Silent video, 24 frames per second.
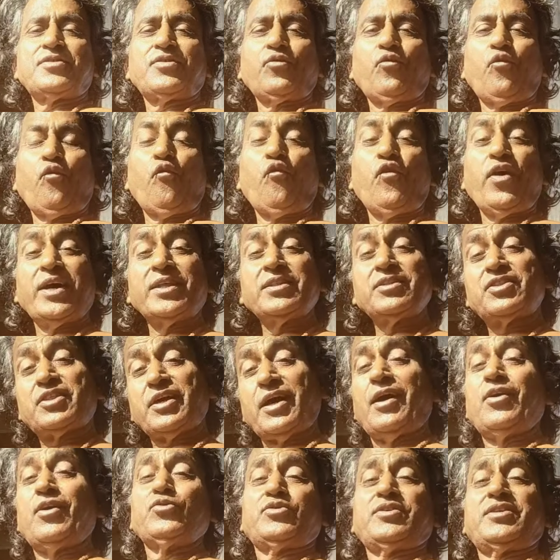
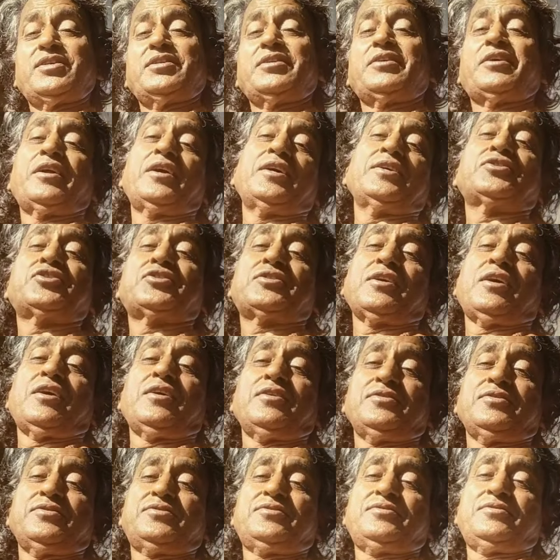1,000
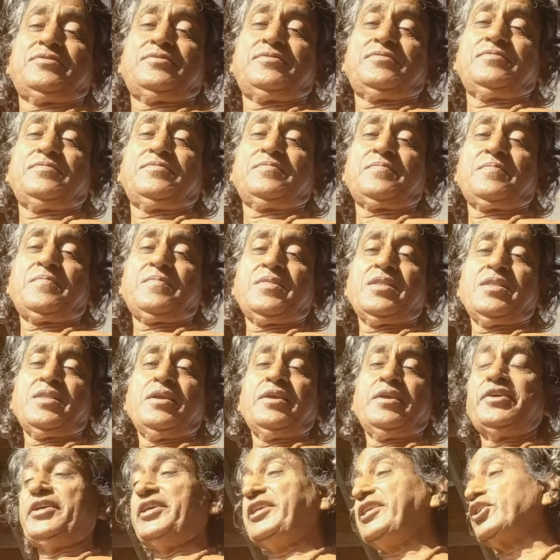Grihasthas
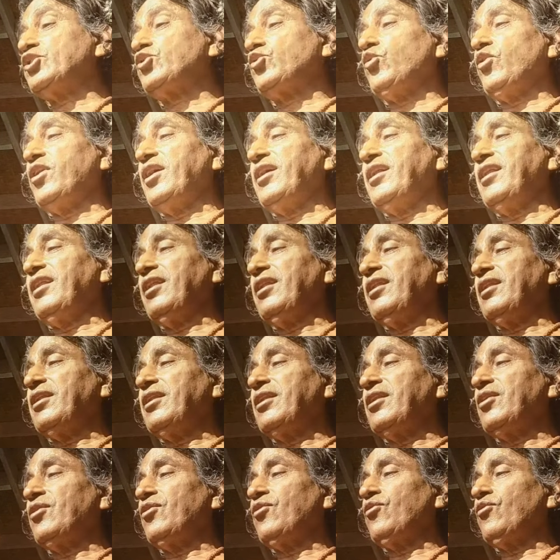equal
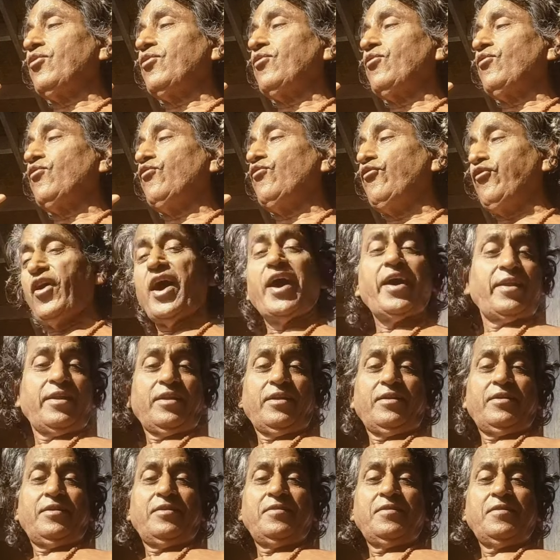one
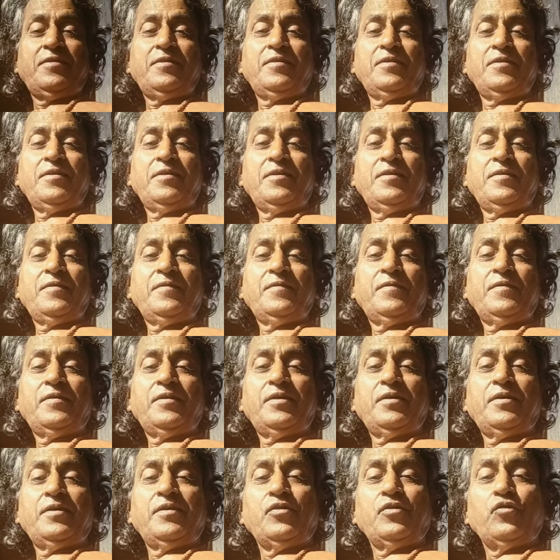
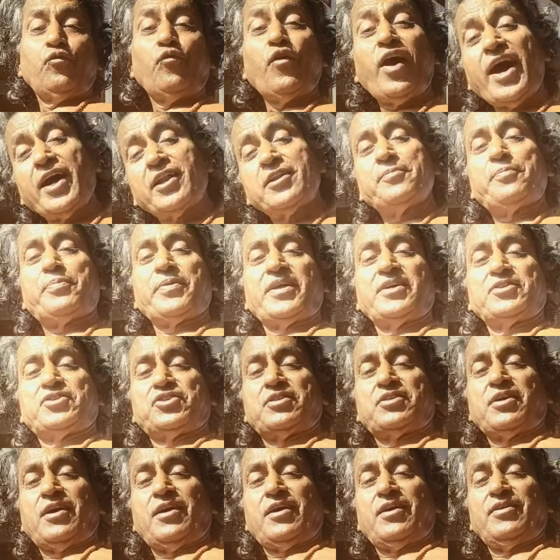
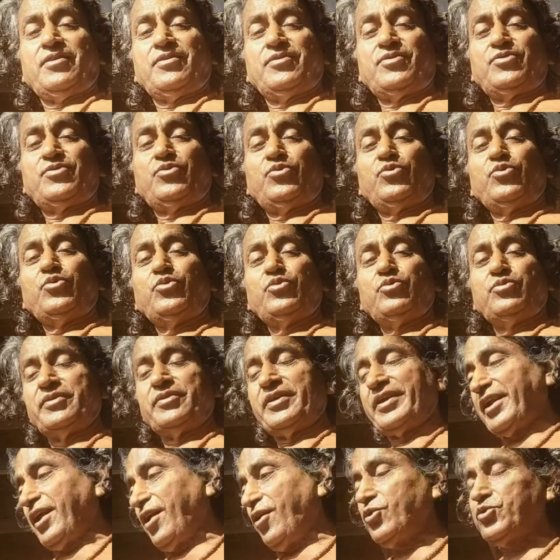Vanprastha, who
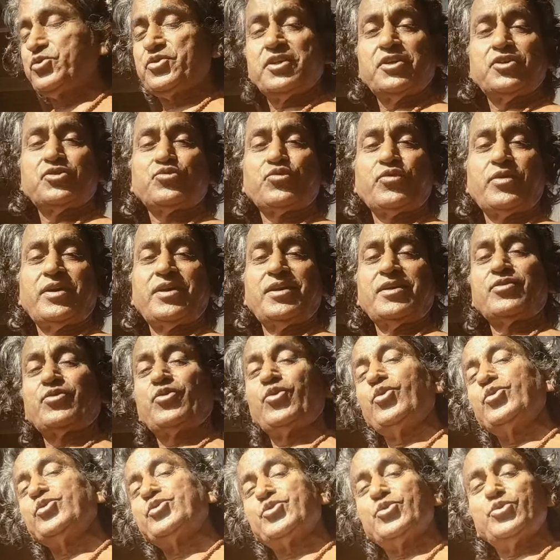renounce this world,
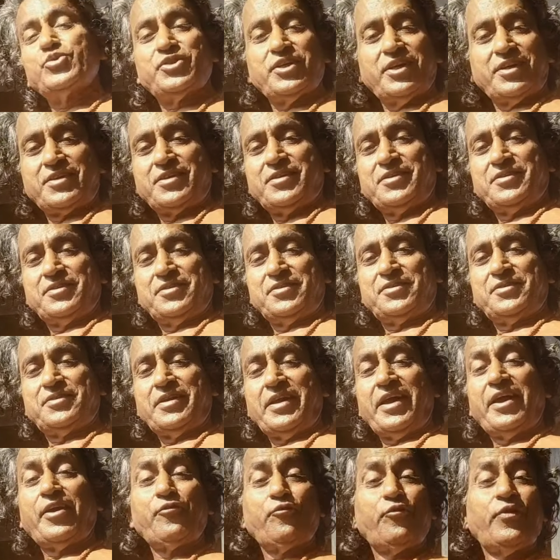goes to jungles.
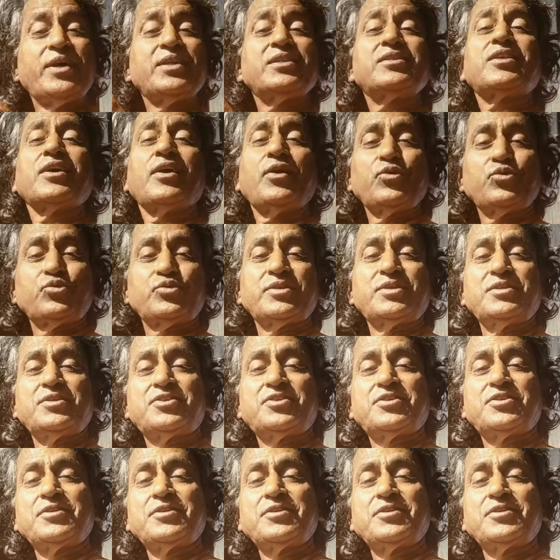And 1,000